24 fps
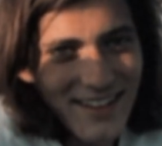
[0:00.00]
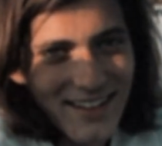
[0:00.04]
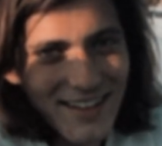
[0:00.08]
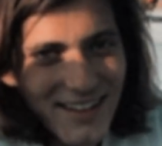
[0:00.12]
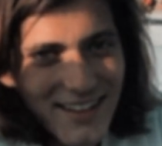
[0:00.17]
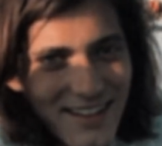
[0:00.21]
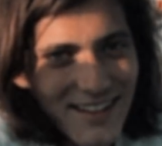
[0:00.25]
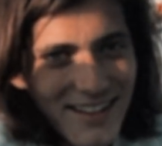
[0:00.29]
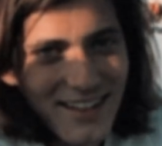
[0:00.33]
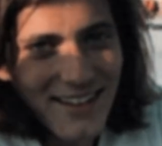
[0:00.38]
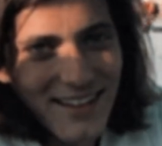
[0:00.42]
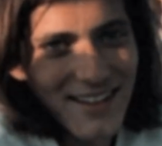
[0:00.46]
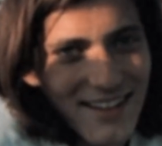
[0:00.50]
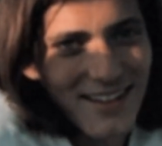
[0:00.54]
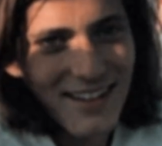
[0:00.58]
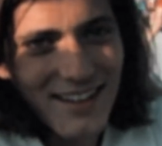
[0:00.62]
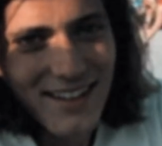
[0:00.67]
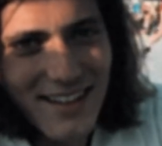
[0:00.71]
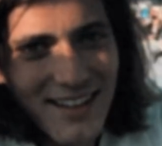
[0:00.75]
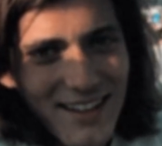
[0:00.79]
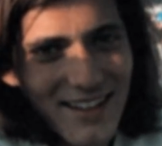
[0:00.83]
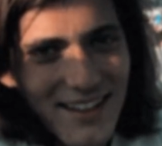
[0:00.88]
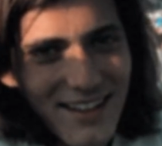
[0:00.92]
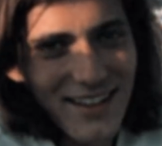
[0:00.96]
you'd give to somebody
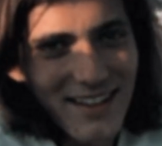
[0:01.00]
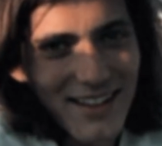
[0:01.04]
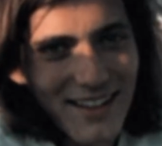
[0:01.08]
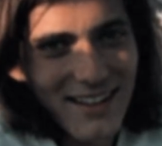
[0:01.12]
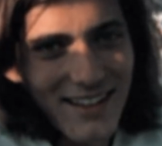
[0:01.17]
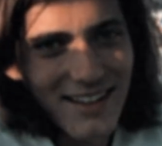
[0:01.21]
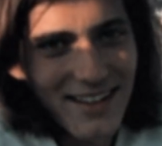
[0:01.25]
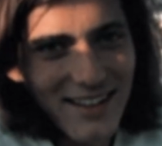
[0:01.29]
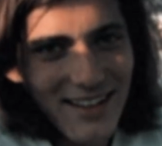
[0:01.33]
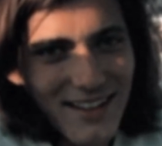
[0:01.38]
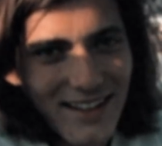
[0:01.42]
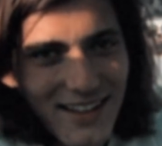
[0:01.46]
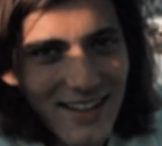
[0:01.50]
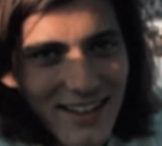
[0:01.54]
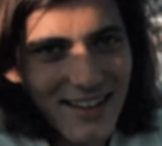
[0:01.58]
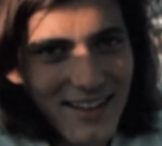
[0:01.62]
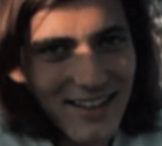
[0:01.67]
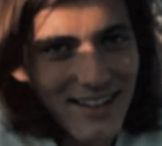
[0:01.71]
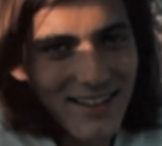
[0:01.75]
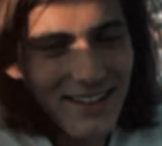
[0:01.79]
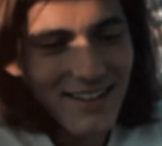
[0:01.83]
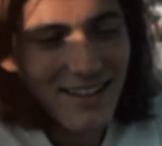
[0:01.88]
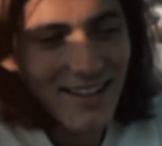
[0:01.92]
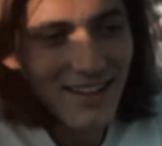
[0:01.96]
who's struggling to smile?
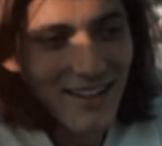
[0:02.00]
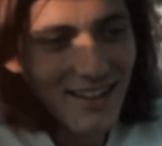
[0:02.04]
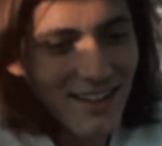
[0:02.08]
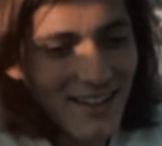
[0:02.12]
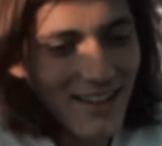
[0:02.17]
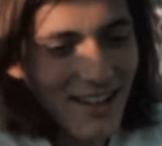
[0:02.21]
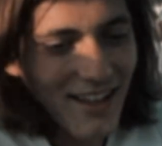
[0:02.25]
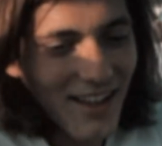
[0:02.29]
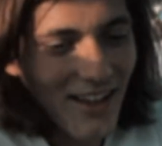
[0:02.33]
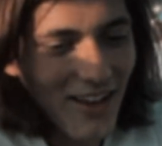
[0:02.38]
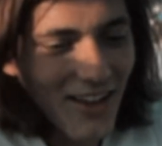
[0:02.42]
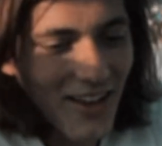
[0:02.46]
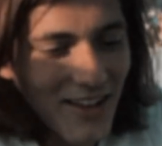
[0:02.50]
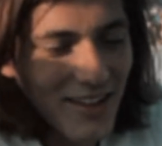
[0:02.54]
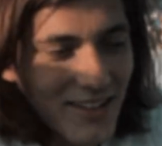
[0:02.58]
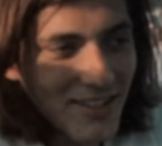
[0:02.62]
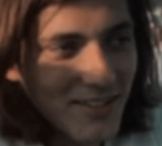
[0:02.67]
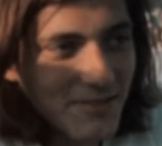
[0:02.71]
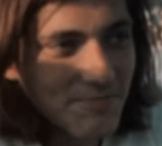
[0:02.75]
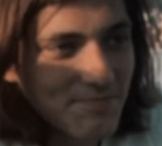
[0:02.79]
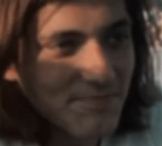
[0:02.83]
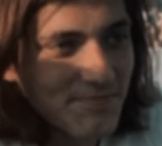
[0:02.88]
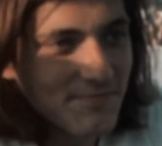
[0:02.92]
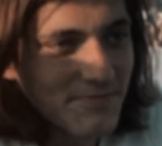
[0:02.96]

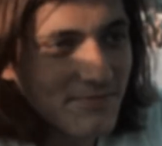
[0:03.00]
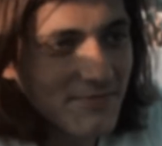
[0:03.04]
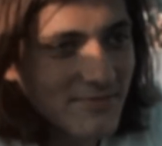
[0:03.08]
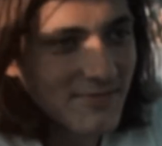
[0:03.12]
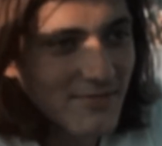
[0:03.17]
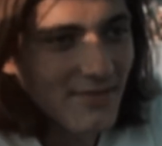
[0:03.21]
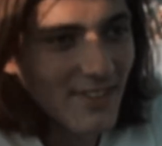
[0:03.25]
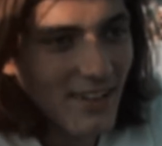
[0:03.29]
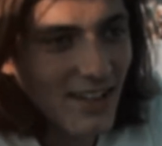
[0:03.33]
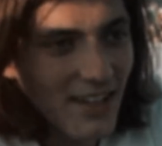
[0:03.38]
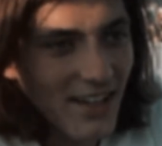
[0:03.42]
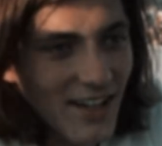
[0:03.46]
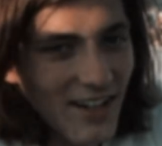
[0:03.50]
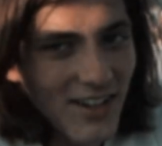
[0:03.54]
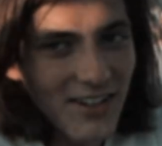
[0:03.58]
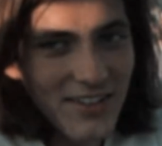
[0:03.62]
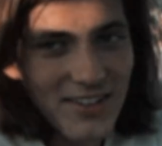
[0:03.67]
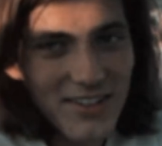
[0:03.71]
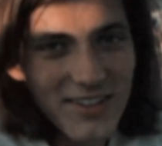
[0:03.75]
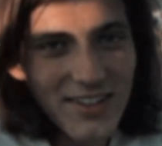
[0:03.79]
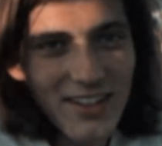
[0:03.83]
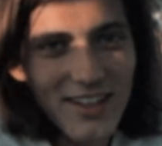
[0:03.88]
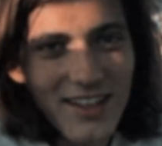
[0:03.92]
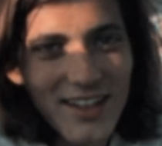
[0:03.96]
Um, I
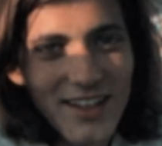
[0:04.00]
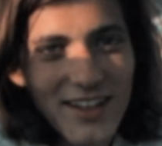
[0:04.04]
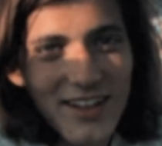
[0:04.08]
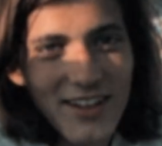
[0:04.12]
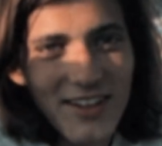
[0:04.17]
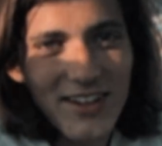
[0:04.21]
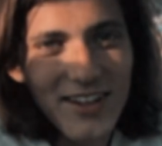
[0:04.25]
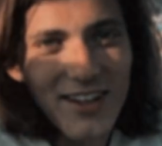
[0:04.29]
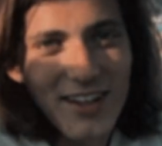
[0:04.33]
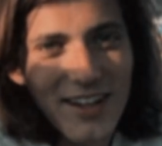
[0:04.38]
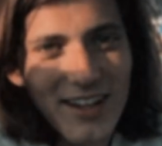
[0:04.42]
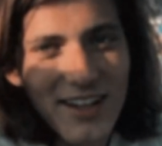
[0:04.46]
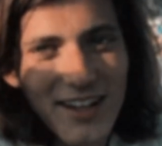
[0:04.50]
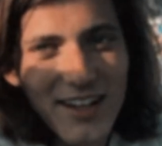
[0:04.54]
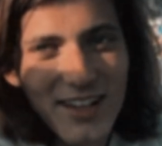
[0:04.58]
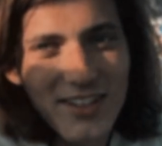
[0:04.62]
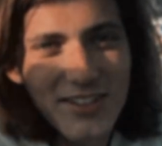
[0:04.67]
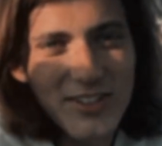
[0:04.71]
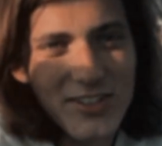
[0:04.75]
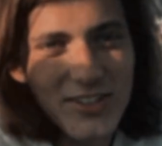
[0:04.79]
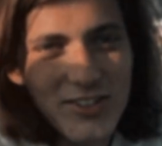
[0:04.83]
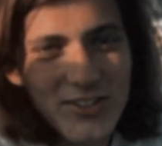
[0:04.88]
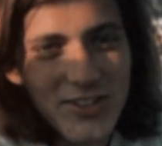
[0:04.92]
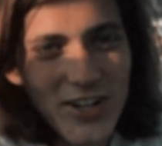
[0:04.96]
would say uh,
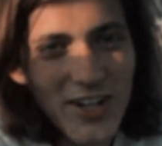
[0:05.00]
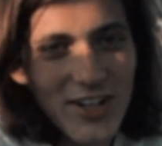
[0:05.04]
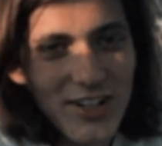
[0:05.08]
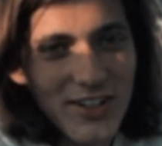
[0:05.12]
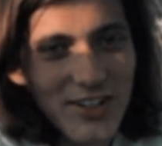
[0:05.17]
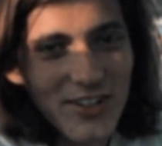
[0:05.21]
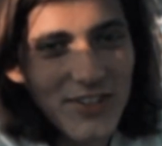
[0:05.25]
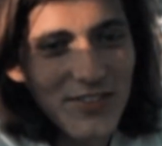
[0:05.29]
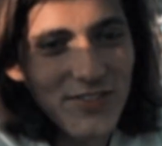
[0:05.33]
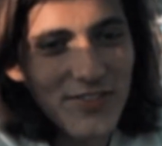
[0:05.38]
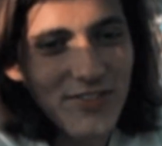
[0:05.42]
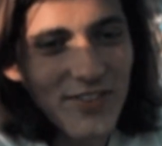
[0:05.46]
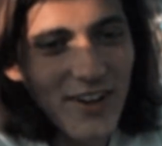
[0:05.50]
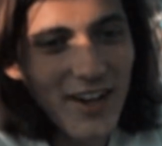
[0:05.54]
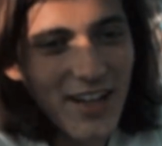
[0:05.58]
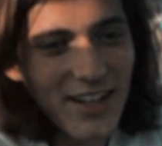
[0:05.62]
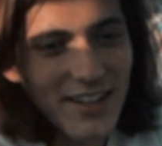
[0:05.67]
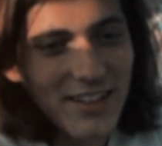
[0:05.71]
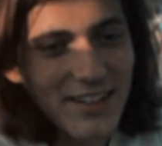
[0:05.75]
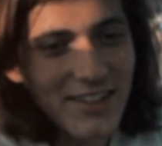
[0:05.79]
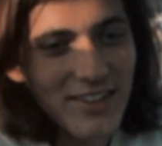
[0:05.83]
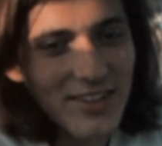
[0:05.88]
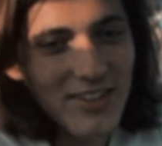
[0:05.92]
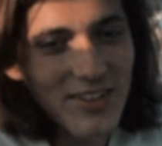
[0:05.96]
just try to
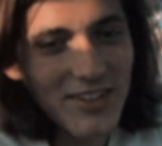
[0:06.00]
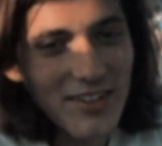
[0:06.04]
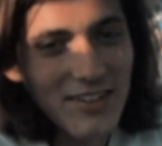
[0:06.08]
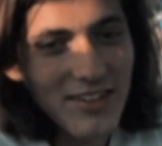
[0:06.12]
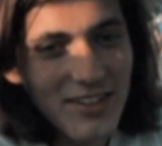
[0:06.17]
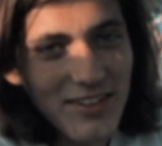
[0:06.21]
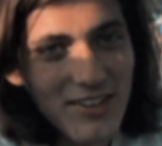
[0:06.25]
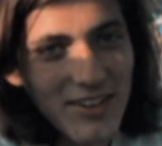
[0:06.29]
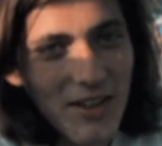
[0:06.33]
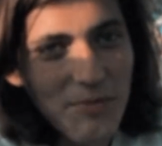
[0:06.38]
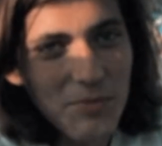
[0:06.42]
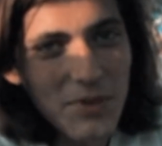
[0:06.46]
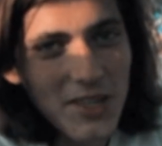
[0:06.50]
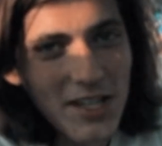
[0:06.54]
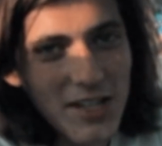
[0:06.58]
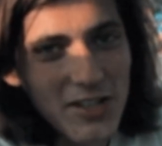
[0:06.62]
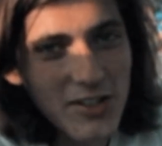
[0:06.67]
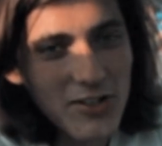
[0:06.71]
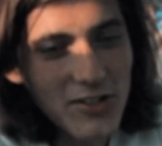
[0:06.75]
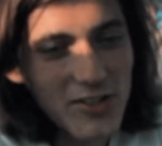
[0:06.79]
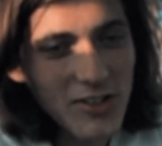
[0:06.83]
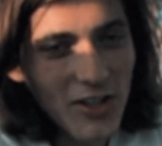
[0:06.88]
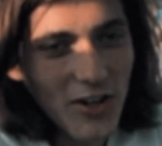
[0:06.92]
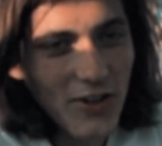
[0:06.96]
find something in
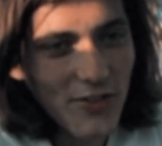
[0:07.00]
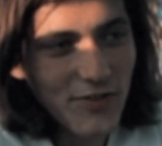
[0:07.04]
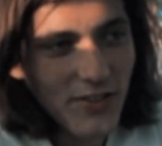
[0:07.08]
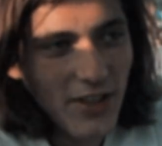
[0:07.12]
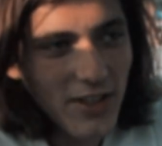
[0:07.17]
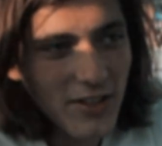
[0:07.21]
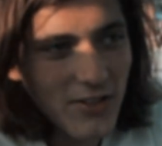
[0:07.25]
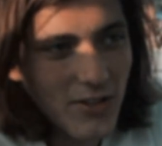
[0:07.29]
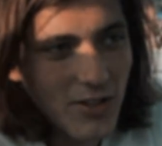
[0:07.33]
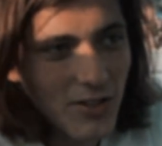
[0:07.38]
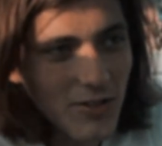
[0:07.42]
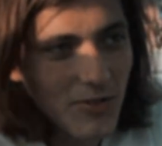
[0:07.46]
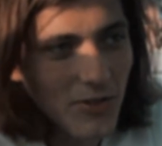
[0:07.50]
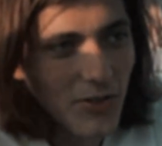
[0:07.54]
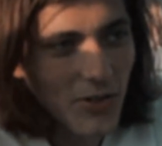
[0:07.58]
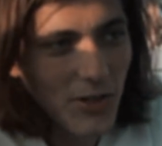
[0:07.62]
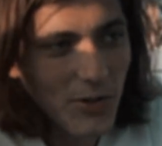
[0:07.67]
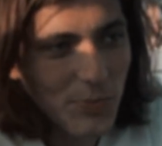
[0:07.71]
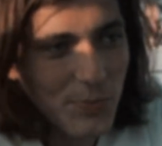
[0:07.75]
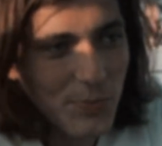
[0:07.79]
yourself that you can really